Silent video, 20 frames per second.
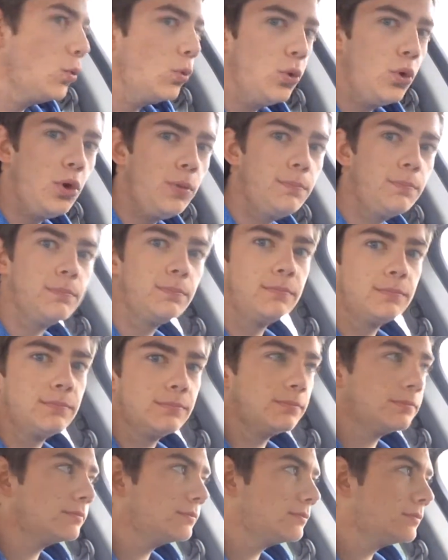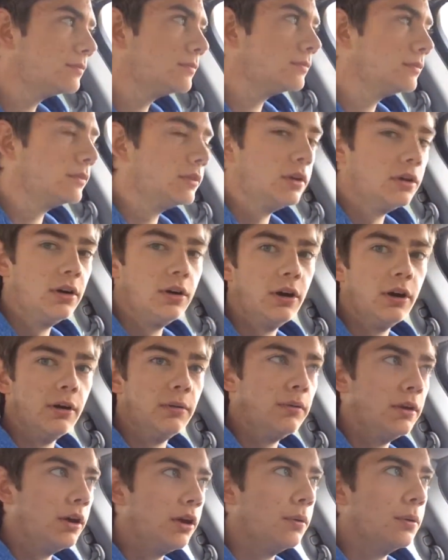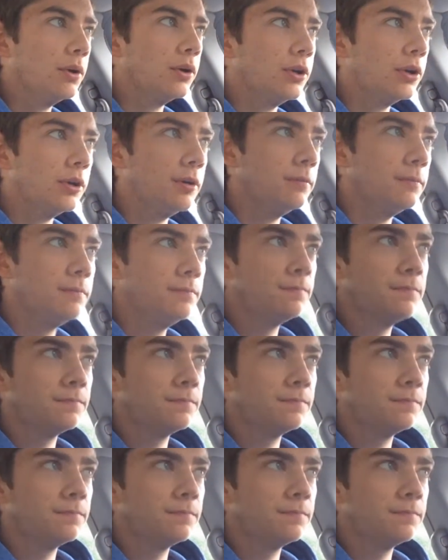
Whoop. All right, now we're good.